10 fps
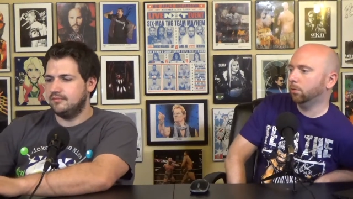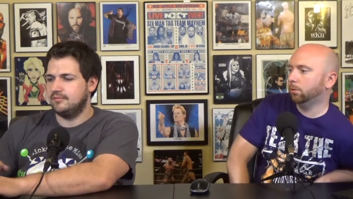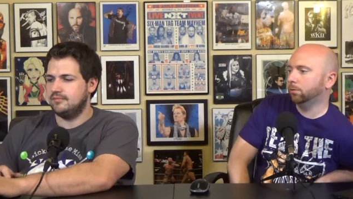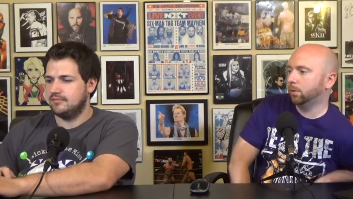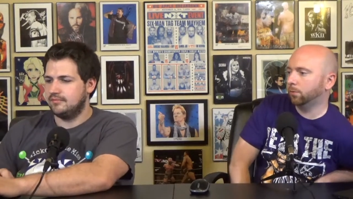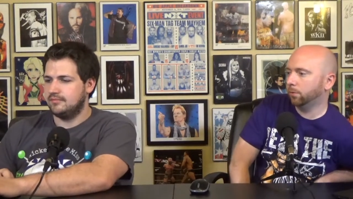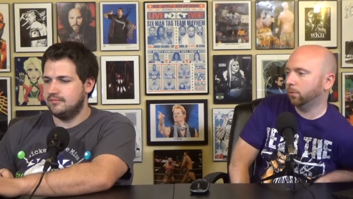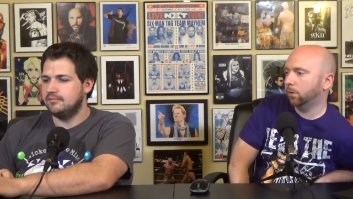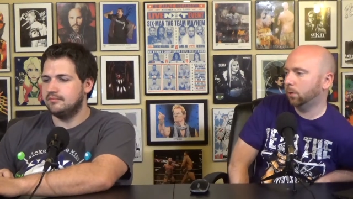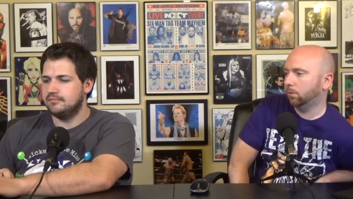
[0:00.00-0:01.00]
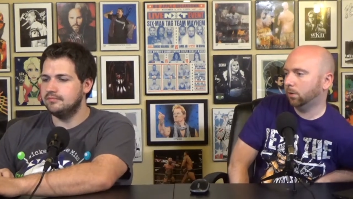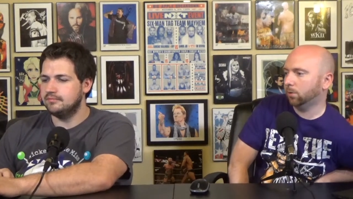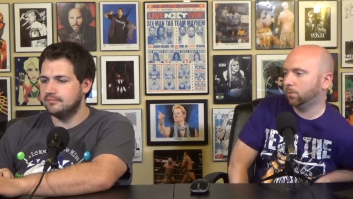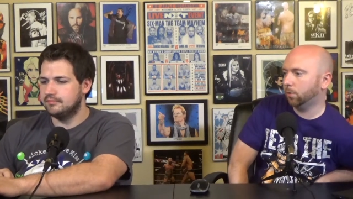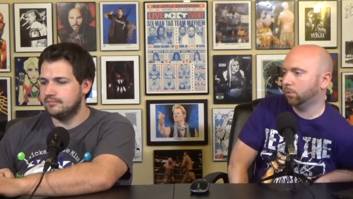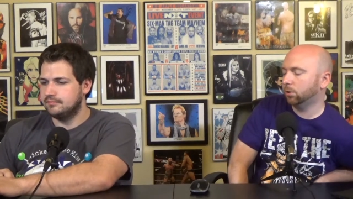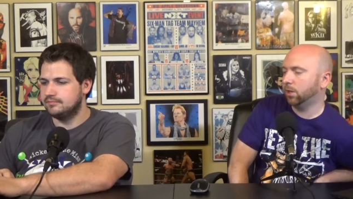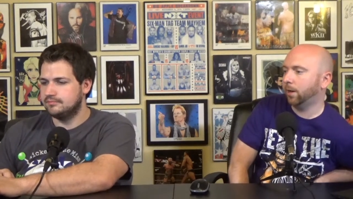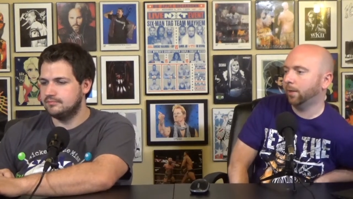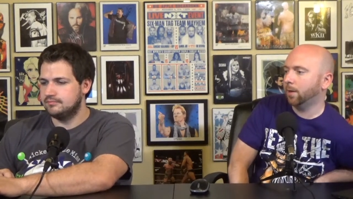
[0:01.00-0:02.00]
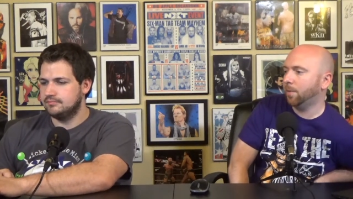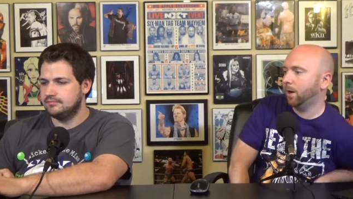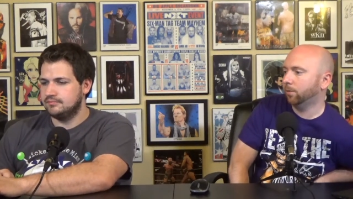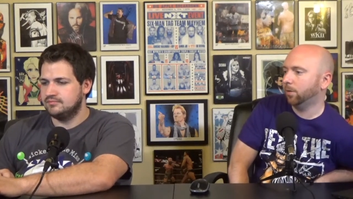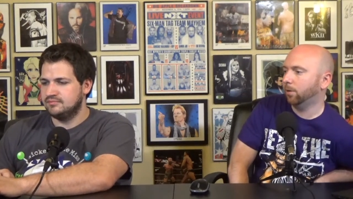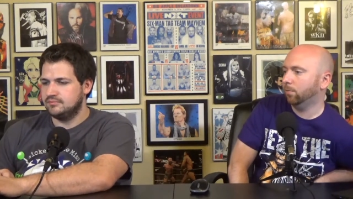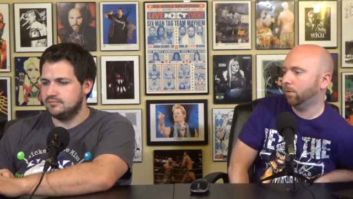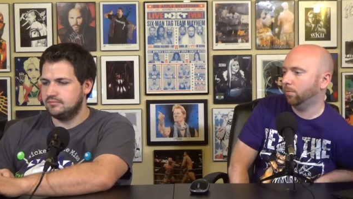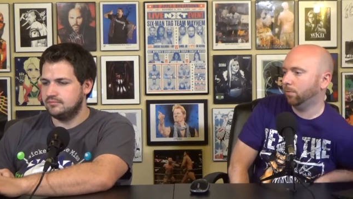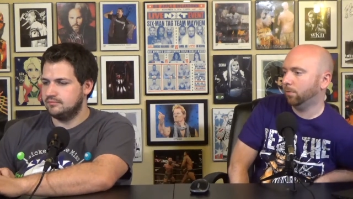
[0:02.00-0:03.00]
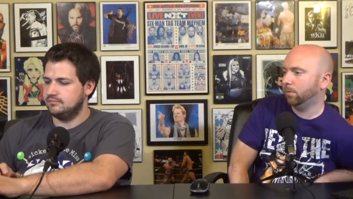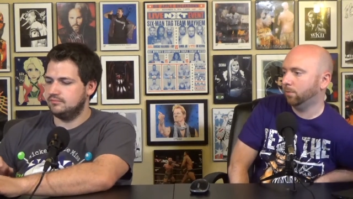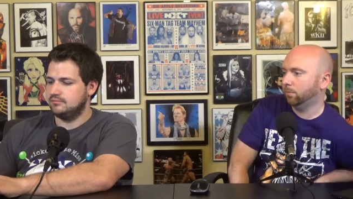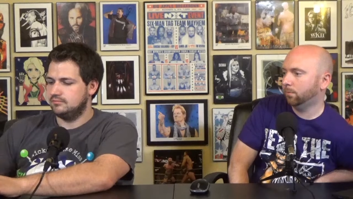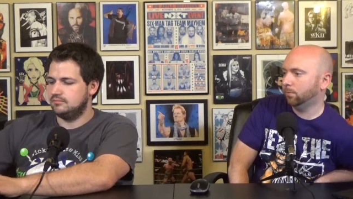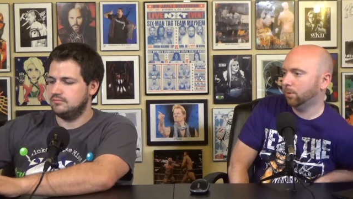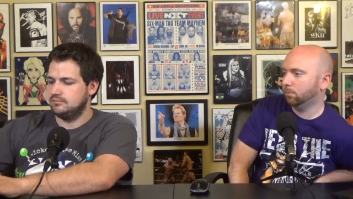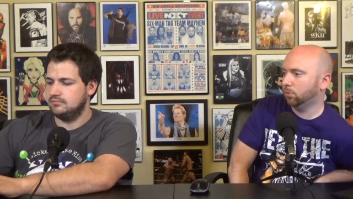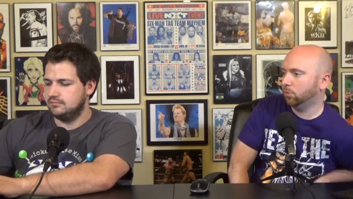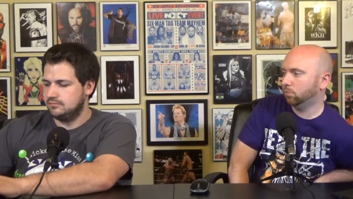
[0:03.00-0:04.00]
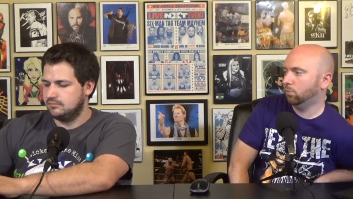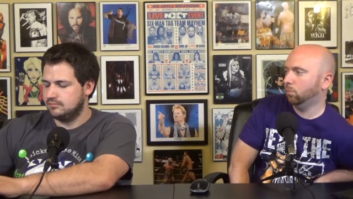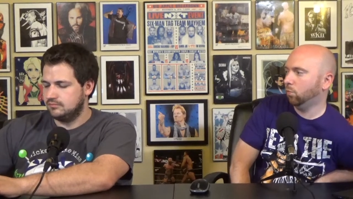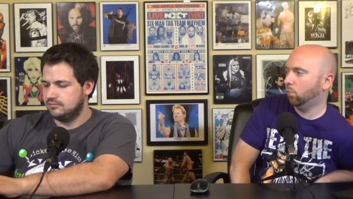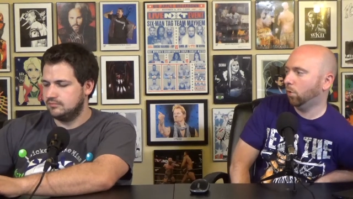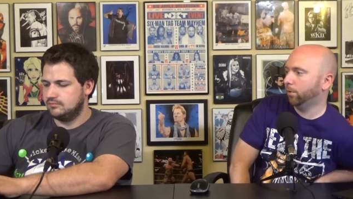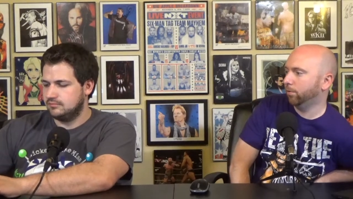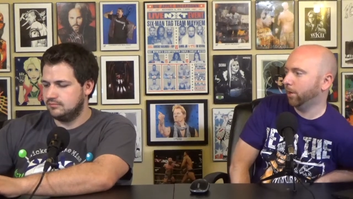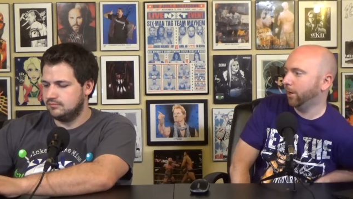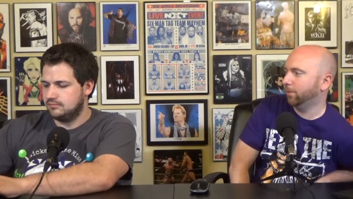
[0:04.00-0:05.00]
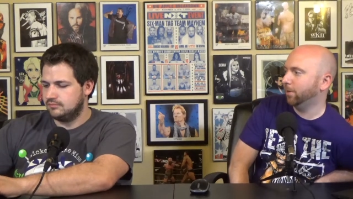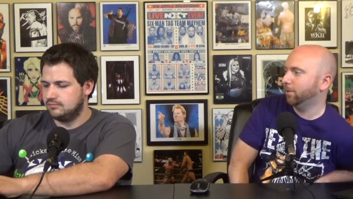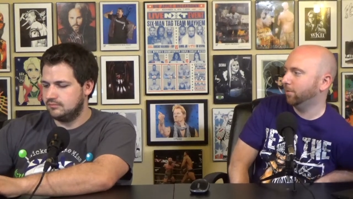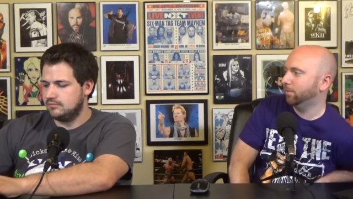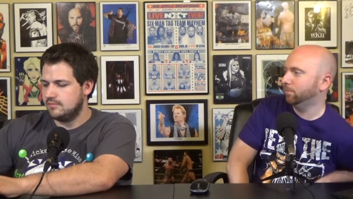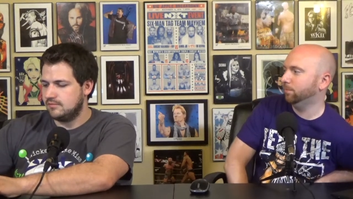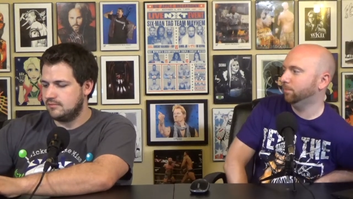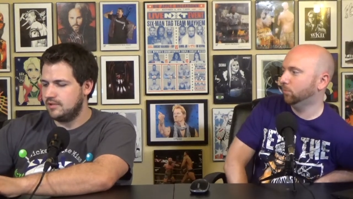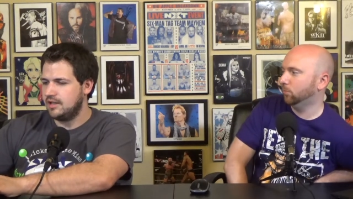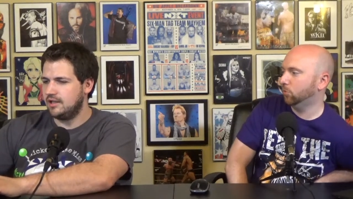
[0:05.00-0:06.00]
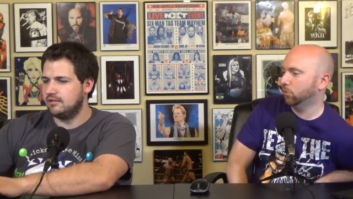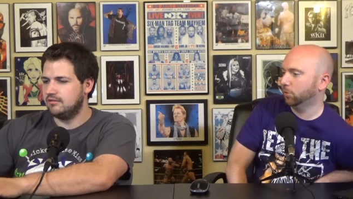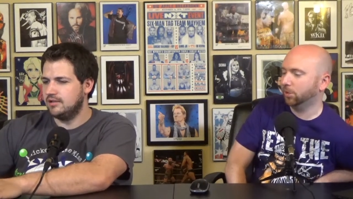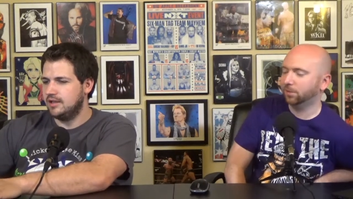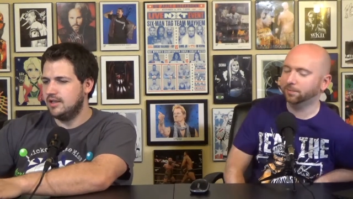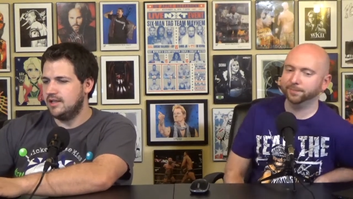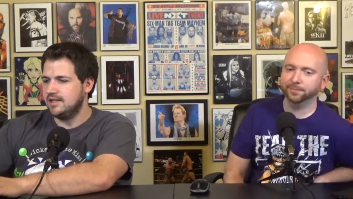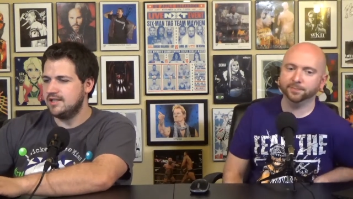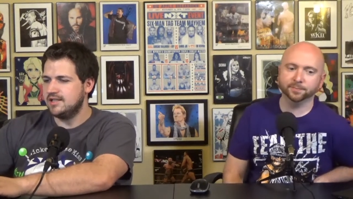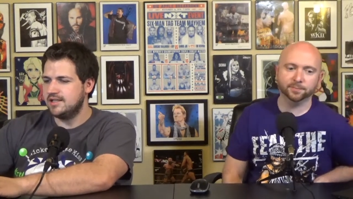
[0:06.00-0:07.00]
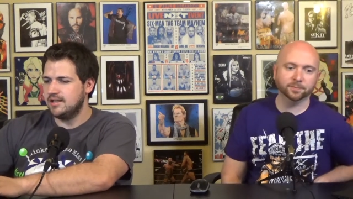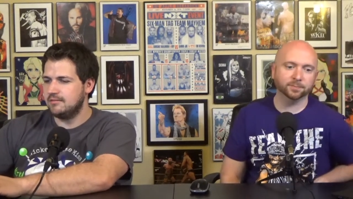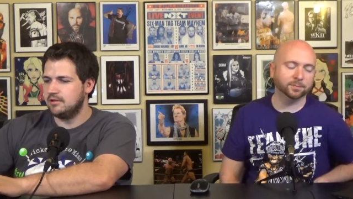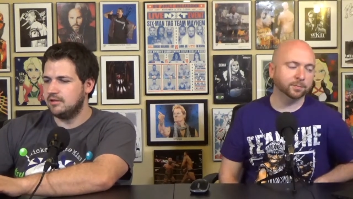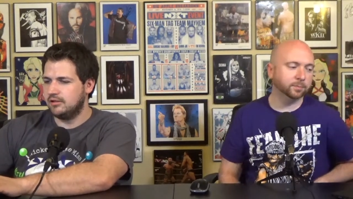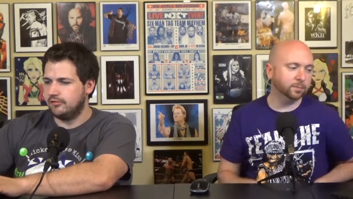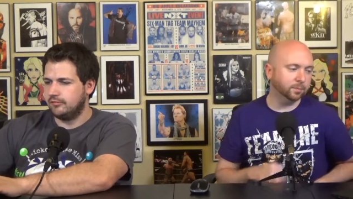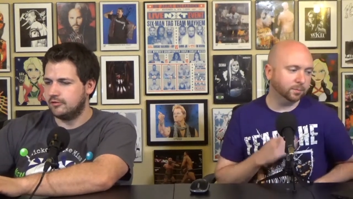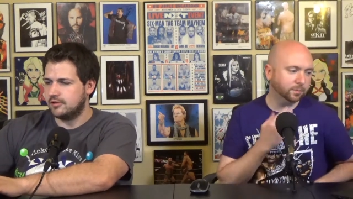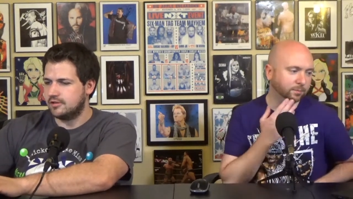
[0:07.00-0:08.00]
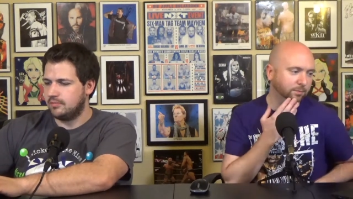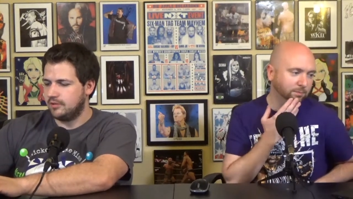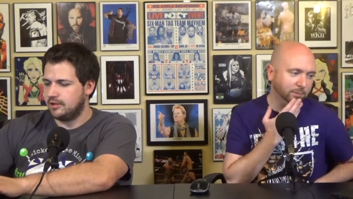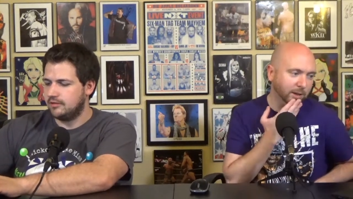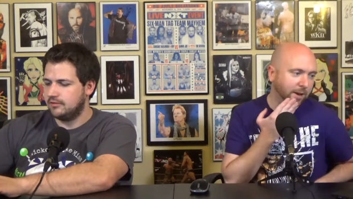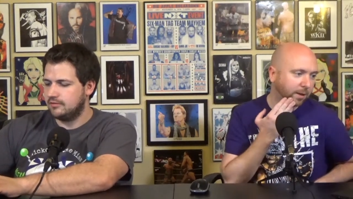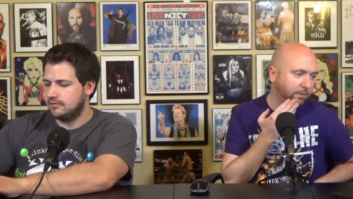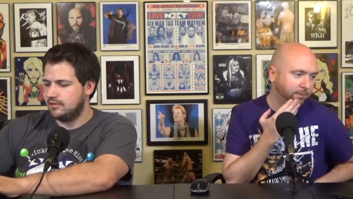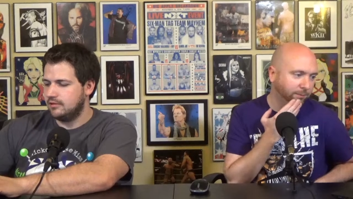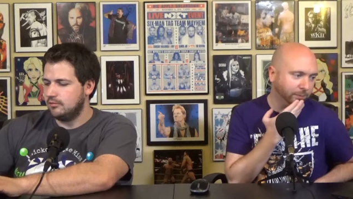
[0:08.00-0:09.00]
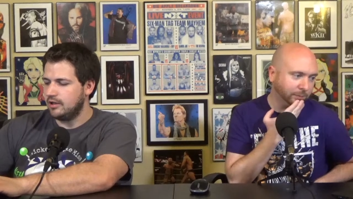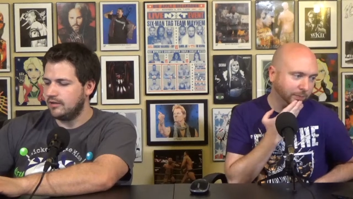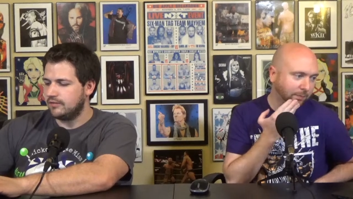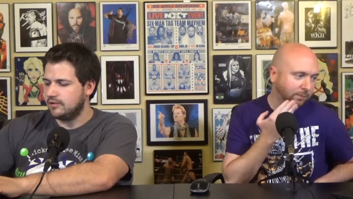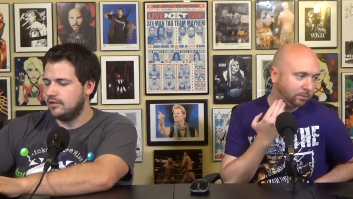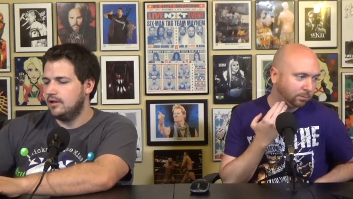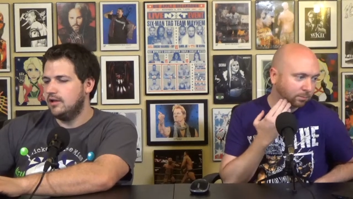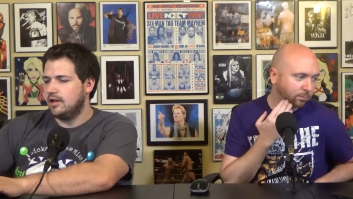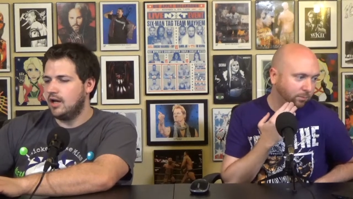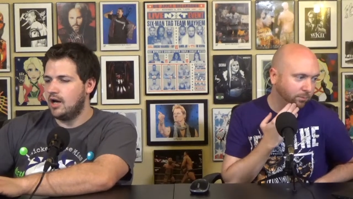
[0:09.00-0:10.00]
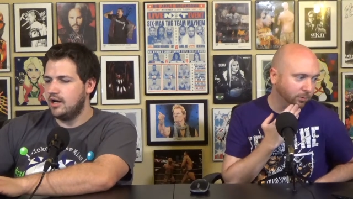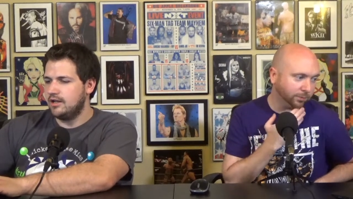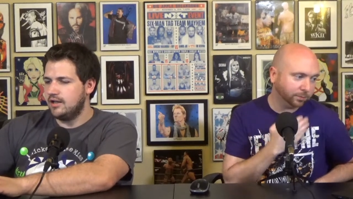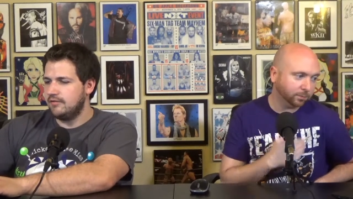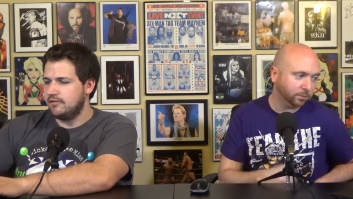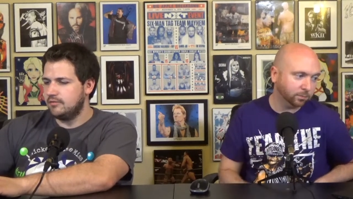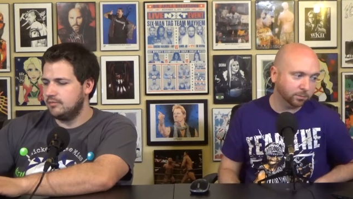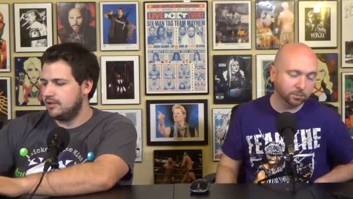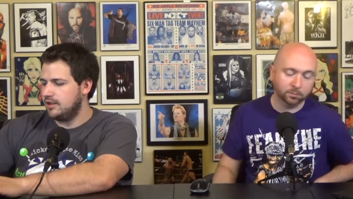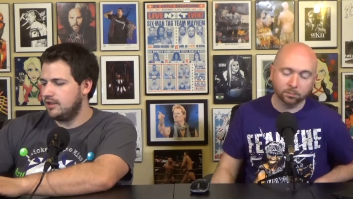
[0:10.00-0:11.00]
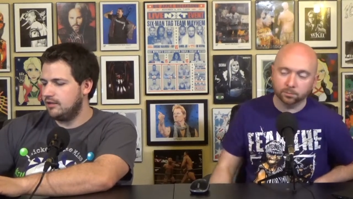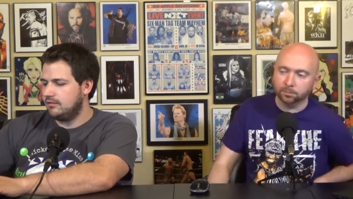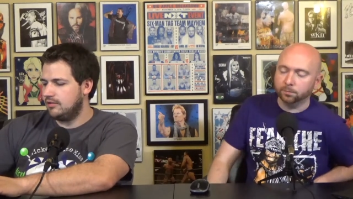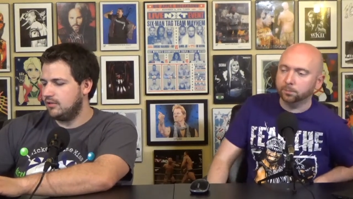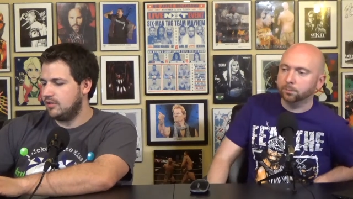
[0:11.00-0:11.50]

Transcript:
Speaker 1: a little differently mm. as far as getting them out there rather than them just wandering out there and
Speaker 2: yeah talking. It it seemed a little forced, but yeah, whatever. Uh, inevitably, I